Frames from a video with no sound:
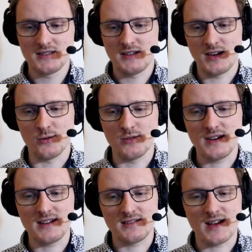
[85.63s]
you know,
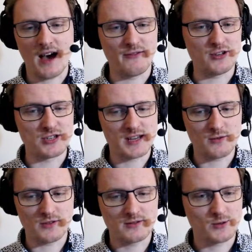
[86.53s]
it averages out
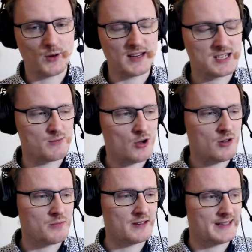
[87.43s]
quite small,
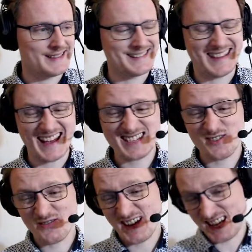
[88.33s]
but that's
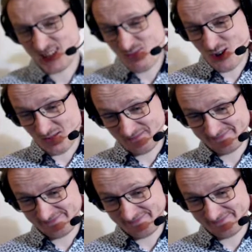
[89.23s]
not very small.